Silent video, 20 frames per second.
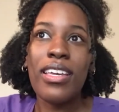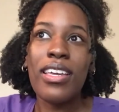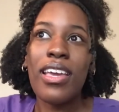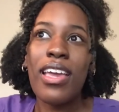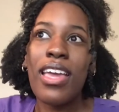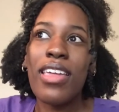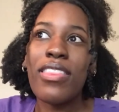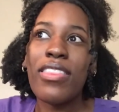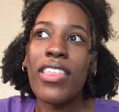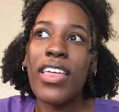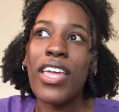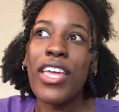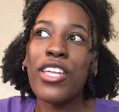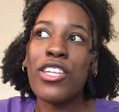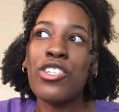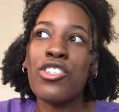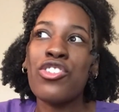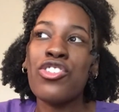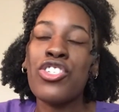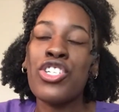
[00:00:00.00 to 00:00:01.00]
And
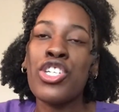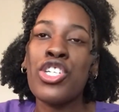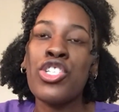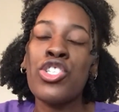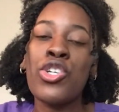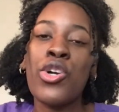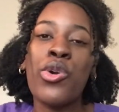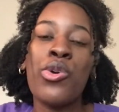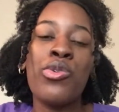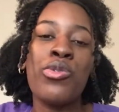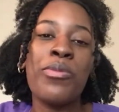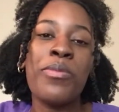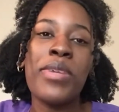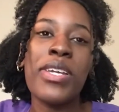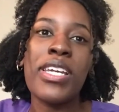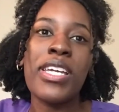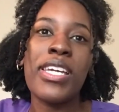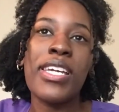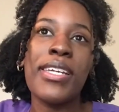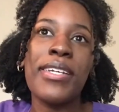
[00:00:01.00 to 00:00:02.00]
then she told
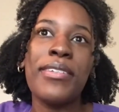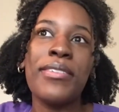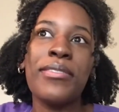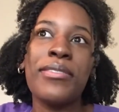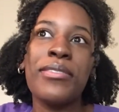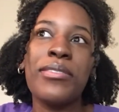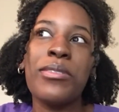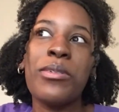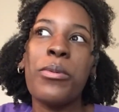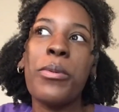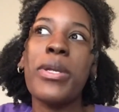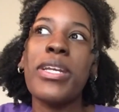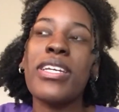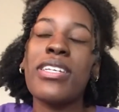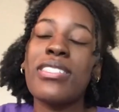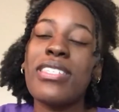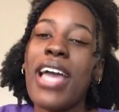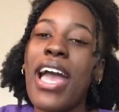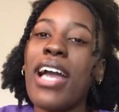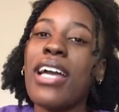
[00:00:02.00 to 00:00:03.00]
me when
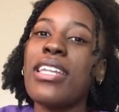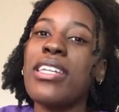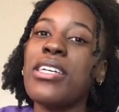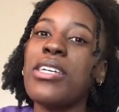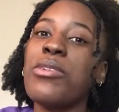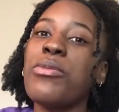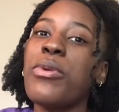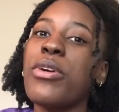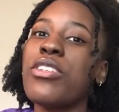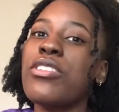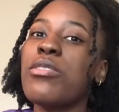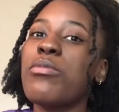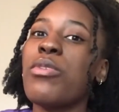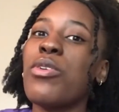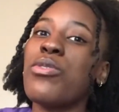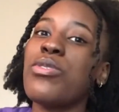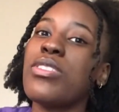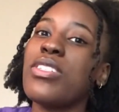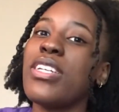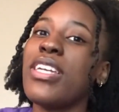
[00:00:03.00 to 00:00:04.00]
exactly we're
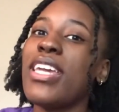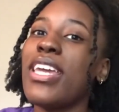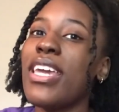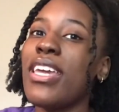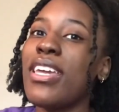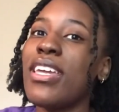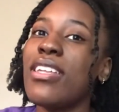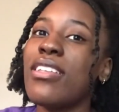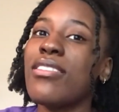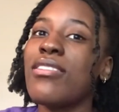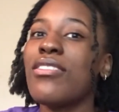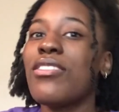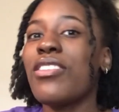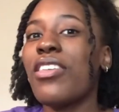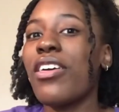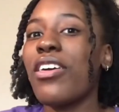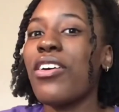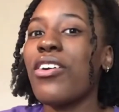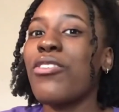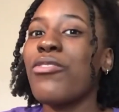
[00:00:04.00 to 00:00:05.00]
supposed to get
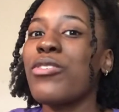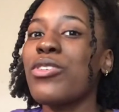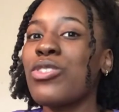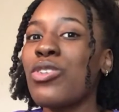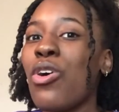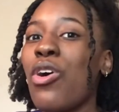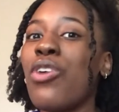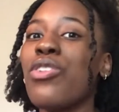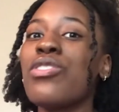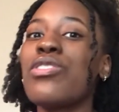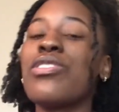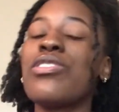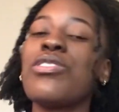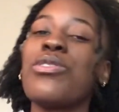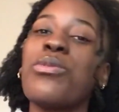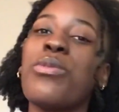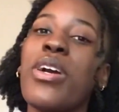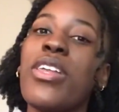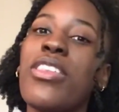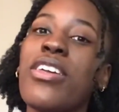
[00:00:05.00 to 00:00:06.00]
the results to
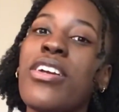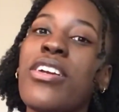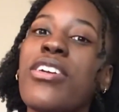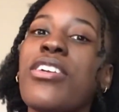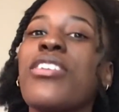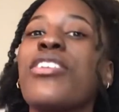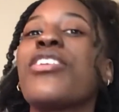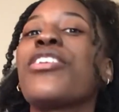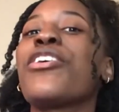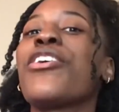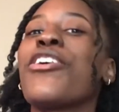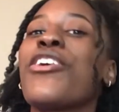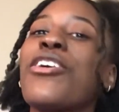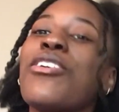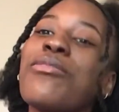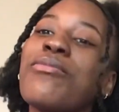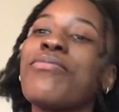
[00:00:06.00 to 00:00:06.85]
whether you're